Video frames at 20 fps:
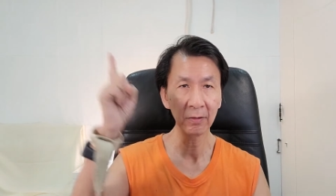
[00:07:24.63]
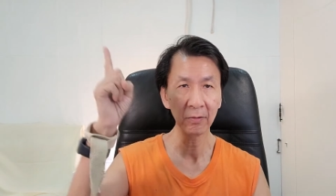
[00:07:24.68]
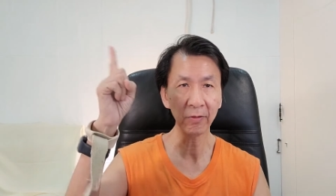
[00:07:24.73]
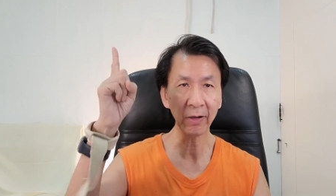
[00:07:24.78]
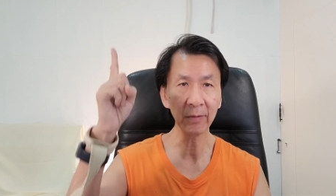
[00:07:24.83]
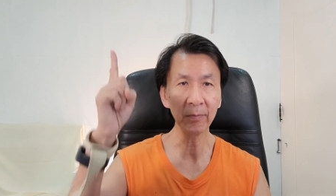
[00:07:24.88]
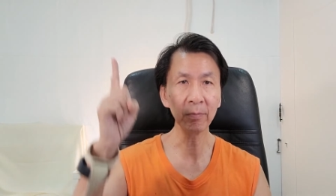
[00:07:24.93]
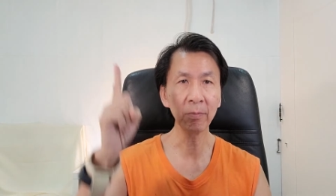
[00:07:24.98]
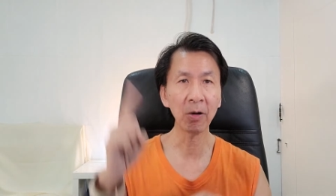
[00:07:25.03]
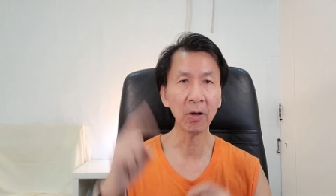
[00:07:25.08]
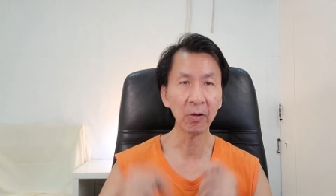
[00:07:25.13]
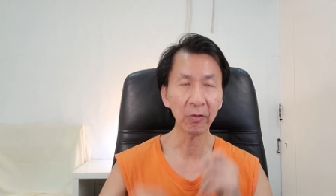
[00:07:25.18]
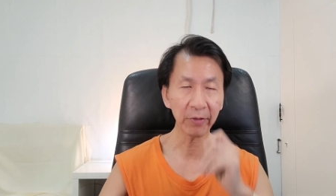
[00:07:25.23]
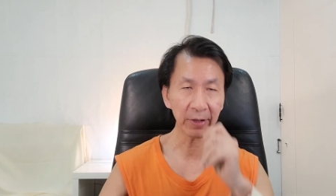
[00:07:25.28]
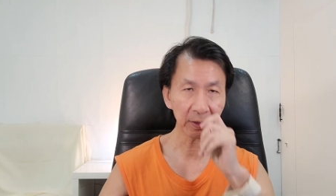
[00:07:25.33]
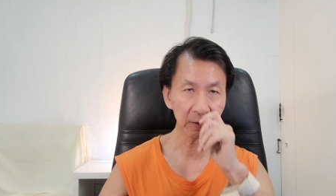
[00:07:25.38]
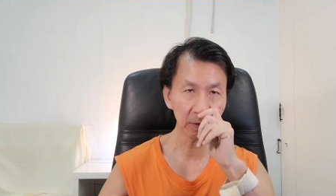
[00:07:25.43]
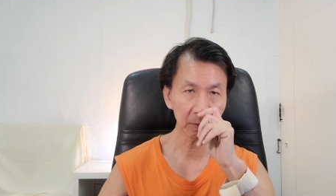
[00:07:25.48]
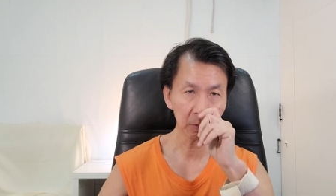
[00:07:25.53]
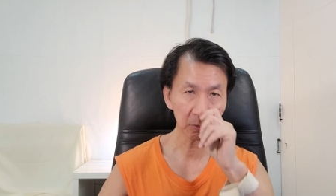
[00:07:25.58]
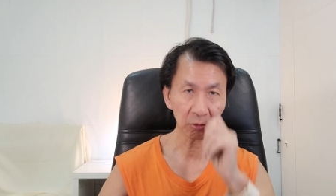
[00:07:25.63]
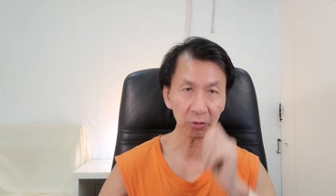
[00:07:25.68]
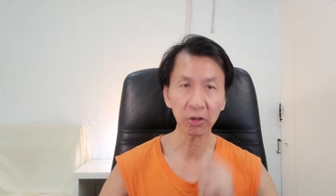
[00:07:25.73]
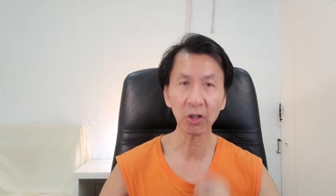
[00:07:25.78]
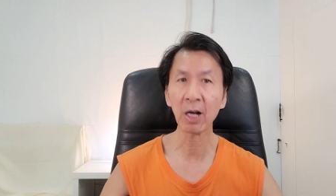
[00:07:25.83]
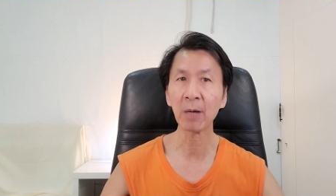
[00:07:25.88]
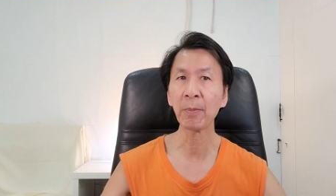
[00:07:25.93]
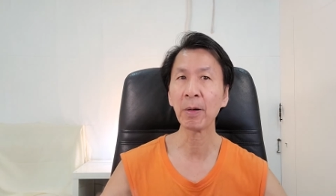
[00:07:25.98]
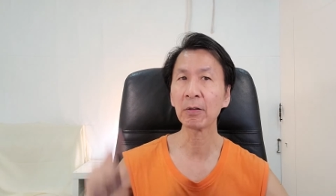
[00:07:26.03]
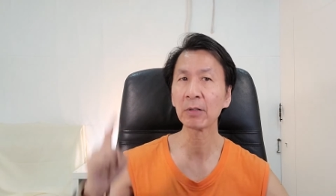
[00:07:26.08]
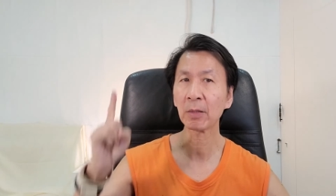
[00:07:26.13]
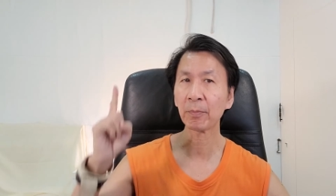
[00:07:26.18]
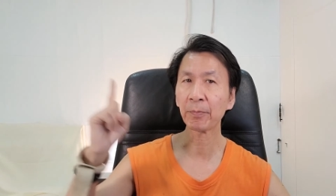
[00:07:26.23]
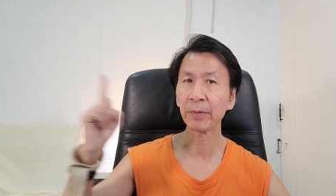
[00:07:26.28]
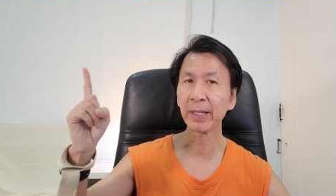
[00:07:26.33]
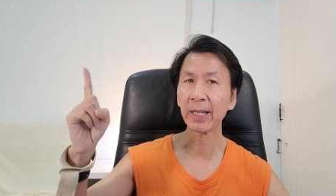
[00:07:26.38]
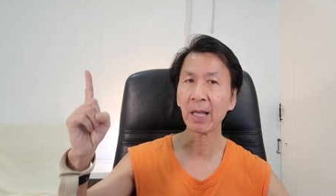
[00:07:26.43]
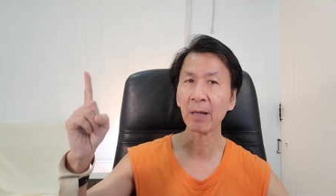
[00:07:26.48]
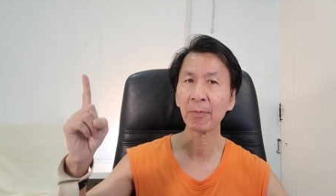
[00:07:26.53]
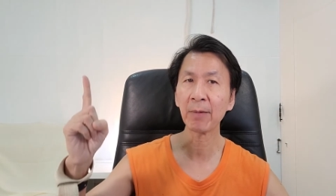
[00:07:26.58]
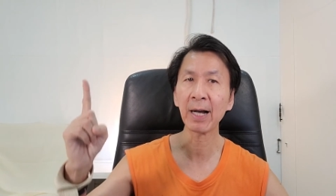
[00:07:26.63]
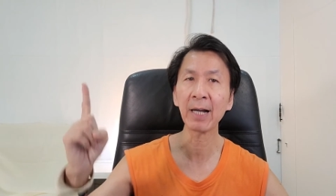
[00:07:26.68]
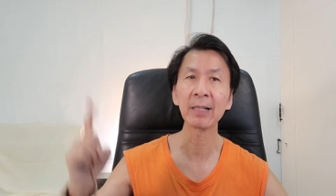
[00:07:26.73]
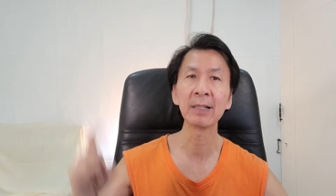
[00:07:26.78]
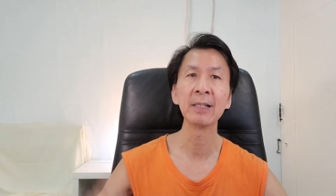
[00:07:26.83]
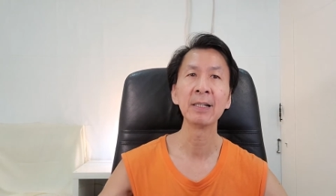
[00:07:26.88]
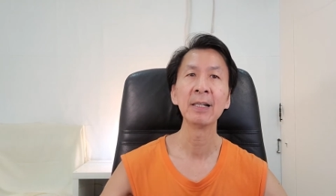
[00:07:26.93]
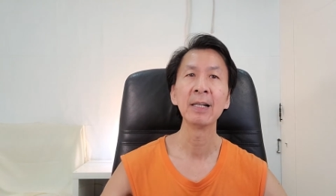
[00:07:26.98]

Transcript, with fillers: One more thing to talk about the BMI.